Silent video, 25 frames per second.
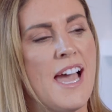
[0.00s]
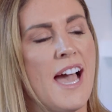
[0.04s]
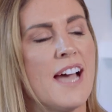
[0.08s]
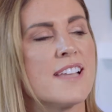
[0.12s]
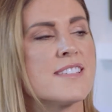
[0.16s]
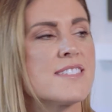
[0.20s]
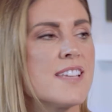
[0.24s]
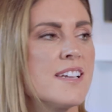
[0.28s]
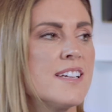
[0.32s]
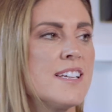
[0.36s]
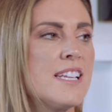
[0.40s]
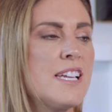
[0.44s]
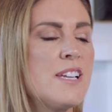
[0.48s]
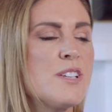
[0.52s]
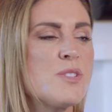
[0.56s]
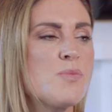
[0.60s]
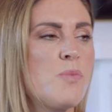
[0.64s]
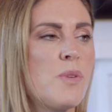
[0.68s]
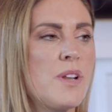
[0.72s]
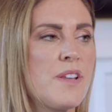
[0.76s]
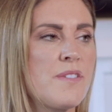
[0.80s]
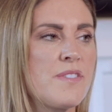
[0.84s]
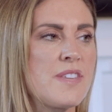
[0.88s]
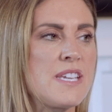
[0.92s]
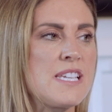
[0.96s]
And cycling is
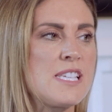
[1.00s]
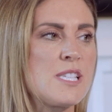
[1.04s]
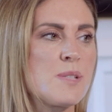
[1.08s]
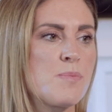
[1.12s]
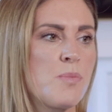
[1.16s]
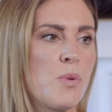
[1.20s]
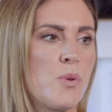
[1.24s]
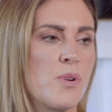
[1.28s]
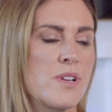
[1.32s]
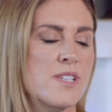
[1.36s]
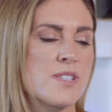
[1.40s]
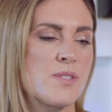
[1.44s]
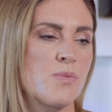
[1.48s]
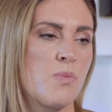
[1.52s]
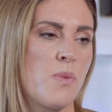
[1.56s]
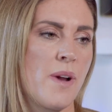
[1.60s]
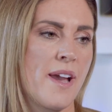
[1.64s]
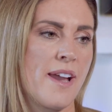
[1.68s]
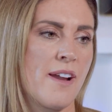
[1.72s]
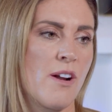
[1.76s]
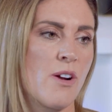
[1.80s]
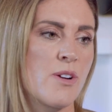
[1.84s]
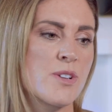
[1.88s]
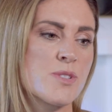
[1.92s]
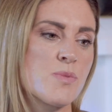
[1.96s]
one of these sports
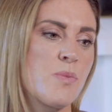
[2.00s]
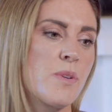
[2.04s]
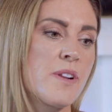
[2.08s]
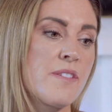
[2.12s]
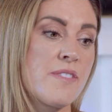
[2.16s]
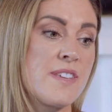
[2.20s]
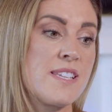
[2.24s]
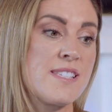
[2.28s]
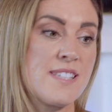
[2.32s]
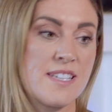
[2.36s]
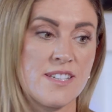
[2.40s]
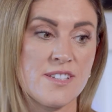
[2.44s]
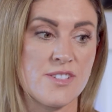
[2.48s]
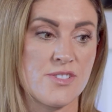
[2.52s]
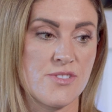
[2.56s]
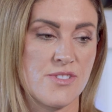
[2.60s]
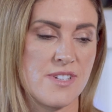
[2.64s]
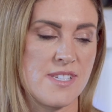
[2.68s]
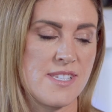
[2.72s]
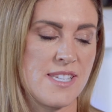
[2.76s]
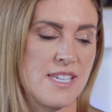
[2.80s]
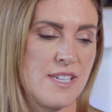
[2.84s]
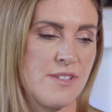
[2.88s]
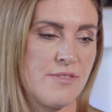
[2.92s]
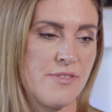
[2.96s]
where, or it's one of these
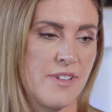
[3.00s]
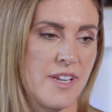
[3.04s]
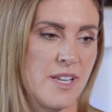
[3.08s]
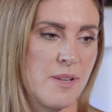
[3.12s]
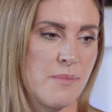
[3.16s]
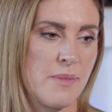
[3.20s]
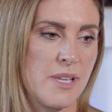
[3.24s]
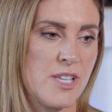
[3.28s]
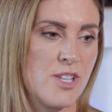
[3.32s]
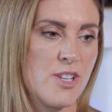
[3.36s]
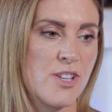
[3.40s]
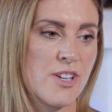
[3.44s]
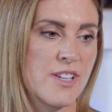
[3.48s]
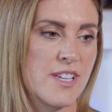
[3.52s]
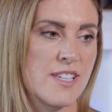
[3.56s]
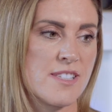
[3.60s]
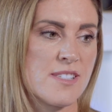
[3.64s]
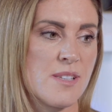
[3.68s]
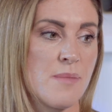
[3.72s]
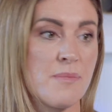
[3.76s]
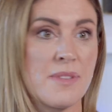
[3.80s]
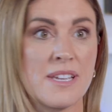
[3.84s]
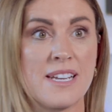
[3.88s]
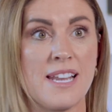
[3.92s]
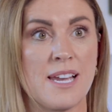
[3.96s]
industries even. I mean, you look at
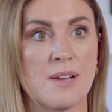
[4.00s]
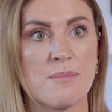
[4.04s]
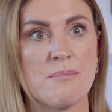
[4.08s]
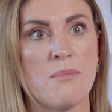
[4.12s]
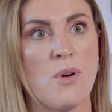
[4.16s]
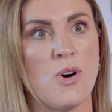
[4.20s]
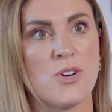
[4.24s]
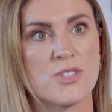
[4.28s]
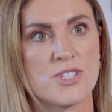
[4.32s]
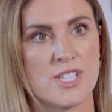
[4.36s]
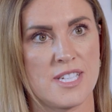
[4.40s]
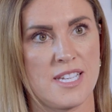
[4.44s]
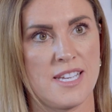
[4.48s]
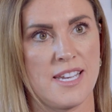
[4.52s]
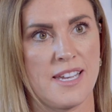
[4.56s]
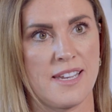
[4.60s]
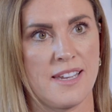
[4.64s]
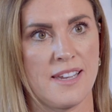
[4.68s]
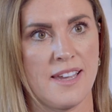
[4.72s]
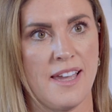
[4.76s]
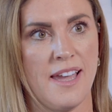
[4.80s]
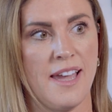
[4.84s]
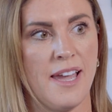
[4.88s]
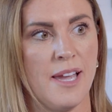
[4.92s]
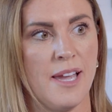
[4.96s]
something like modelling,